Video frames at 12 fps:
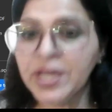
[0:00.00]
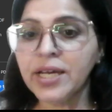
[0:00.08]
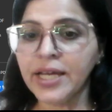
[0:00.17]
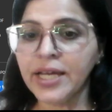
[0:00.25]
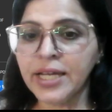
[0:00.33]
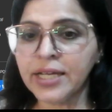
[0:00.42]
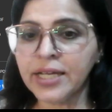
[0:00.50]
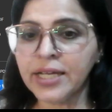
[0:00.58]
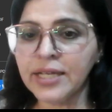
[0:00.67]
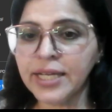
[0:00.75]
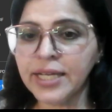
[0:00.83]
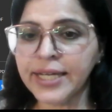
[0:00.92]
In nickel,
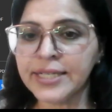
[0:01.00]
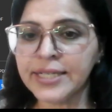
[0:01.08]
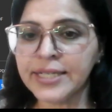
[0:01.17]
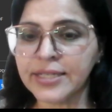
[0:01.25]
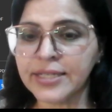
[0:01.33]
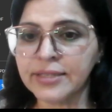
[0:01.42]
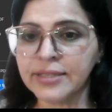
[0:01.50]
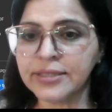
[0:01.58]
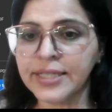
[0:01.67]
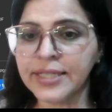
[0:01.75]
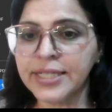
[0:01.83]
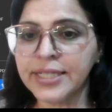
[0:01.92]
it is
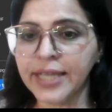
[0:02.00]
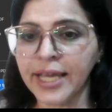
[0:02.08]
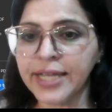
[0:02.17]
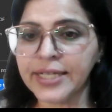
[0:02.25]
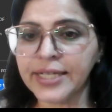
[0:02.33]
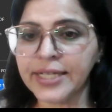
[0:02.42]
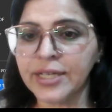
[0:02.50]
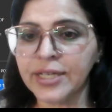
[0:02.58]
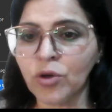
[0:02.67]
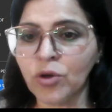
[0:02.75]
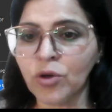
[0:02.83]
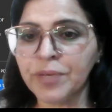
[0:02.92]
3D8. In
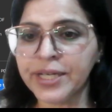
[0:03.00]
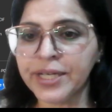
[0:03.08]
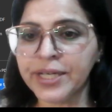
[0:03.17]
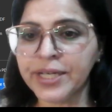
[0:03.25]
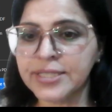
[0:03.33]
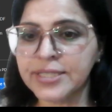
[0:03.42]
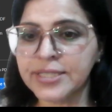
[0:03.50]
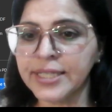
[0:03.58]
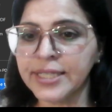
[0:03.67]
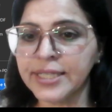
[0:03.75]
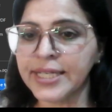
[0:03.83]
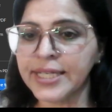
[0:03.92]
copper, it is
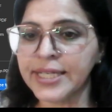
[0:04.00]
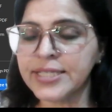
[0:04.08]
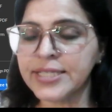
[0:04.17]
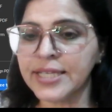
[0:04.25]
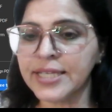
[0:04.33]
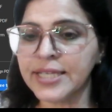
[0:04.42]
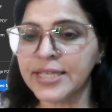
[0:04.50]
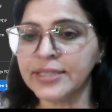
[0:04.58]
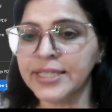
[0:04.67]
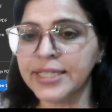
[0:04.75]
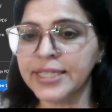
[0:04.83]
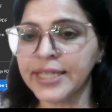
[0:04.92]
3D10. Zinc,
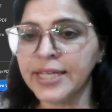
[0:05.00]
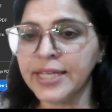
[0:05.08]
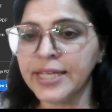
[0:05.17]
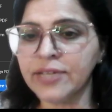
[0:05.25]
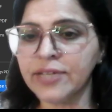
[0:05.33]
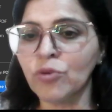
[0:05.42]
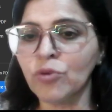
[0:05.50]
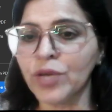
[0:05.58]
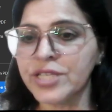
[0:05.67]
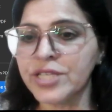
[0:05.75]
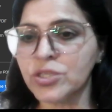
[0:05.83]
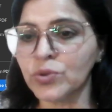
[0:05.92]
3D10 and
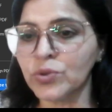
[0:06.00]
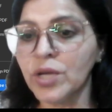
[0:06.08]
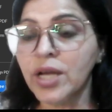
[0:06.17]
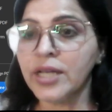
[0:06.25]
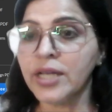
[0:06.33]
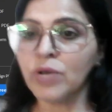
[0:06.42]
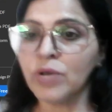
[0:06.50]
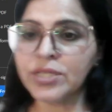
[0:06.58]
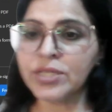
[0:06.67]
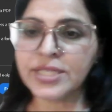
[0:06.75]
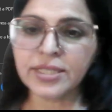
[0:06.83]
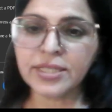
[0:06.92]
4s2. Now
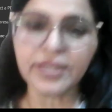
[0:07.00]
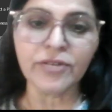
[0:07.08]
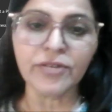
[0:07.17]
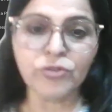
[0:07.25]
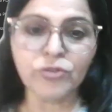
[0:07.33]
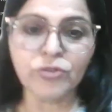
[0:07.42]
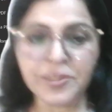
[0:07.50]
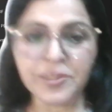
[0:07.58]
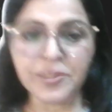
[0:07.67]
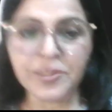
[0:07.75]
listen carefully.